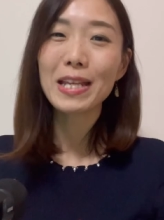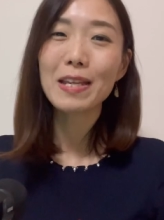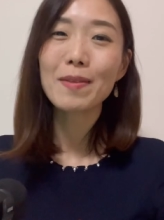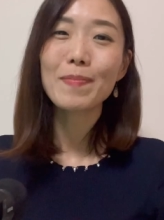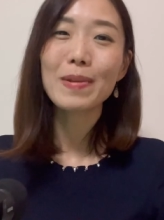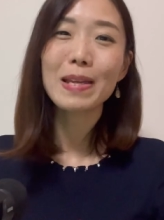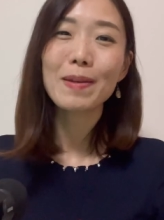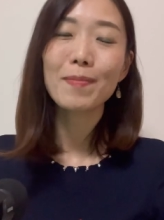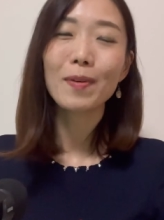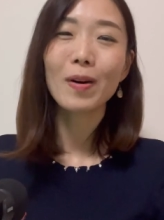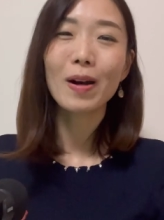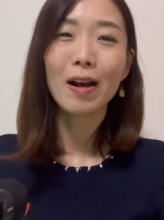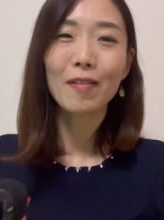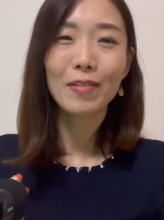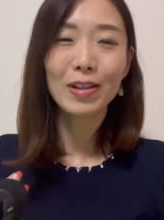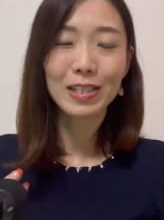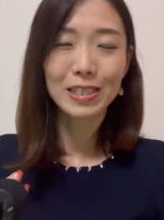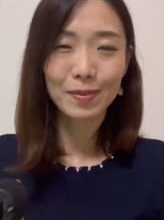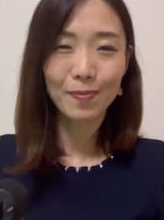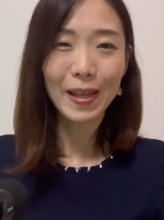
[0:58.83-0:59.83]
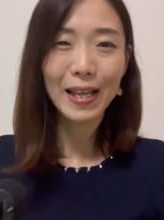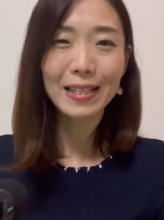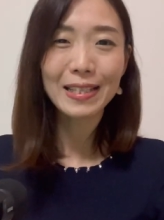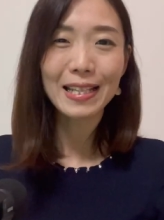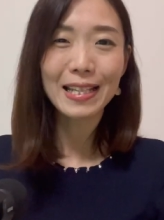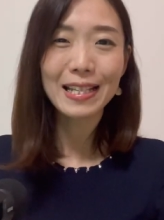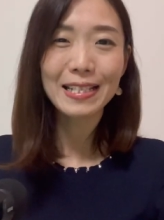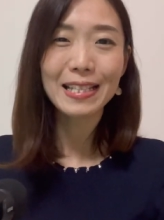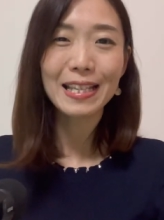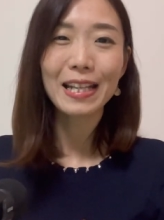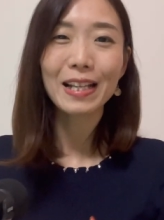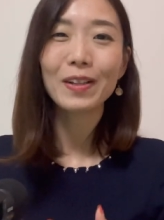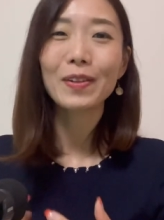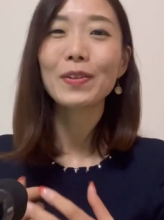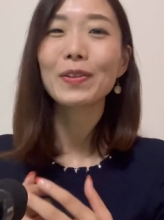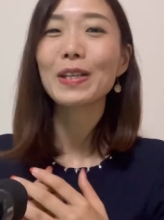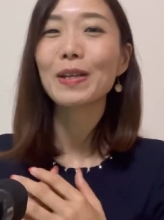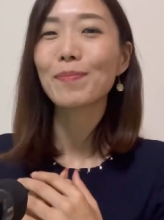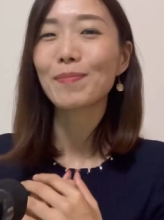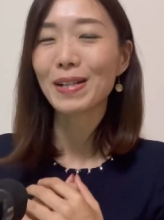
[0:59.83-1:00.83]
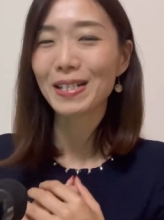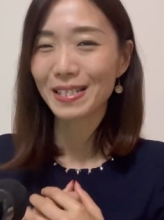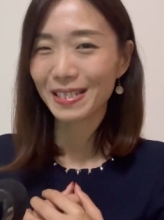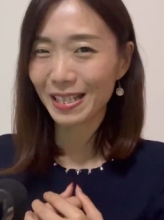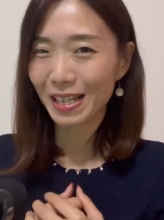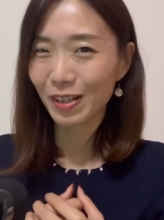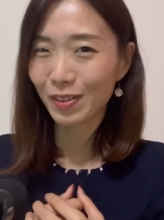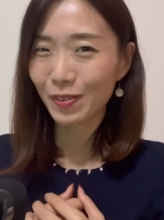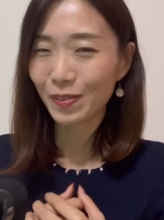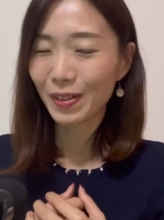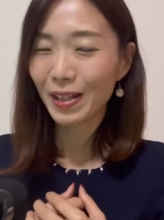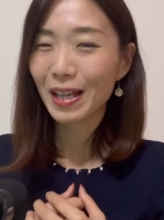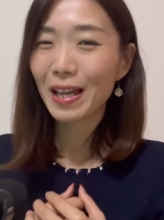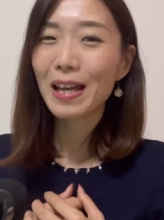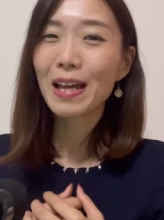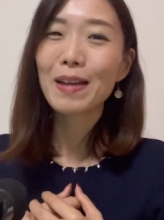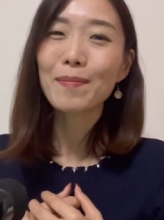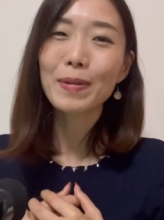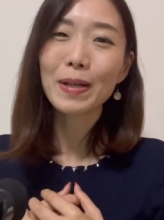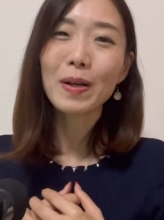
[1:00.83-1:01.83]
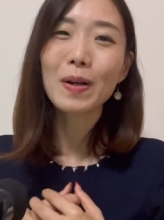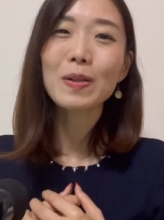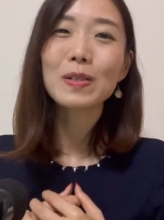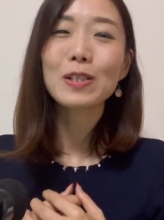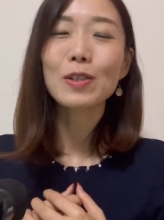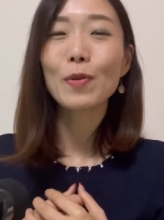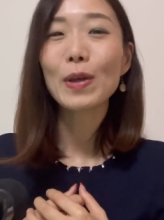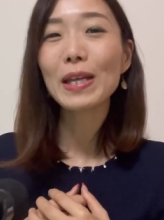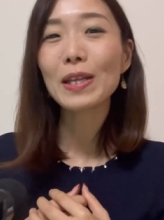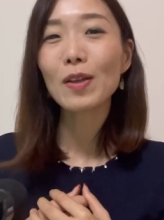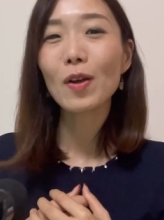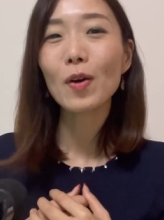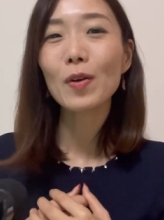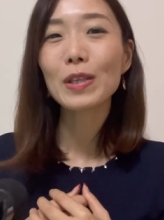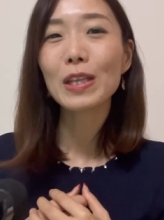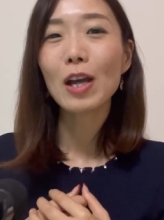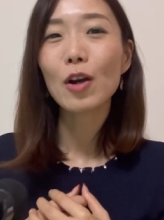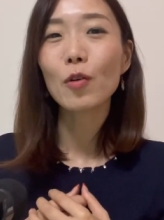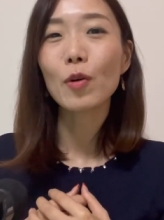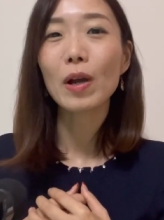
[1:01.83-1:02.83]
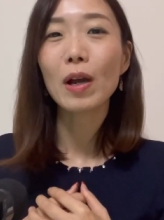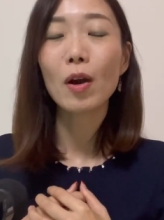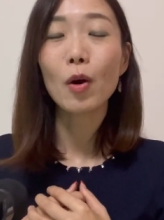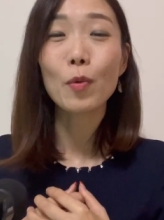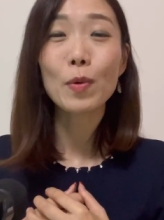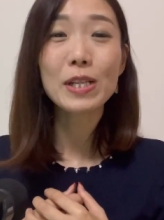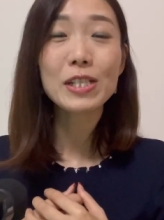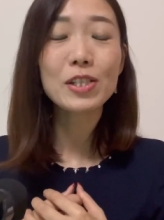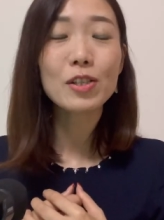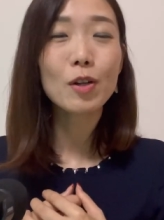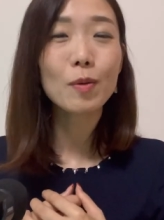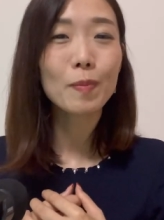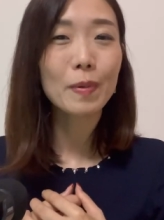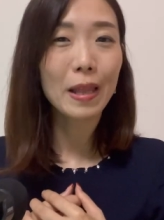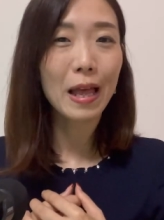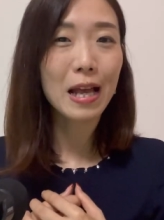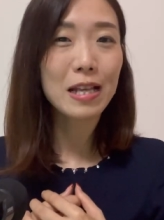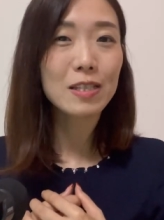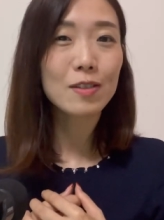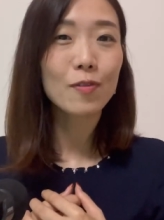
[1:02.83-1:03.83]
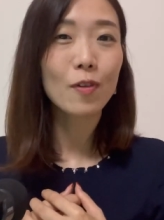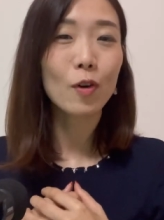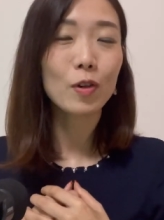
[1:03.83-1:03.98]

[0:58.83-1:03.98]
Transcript: people have expected, including myself, because we know there were original plans for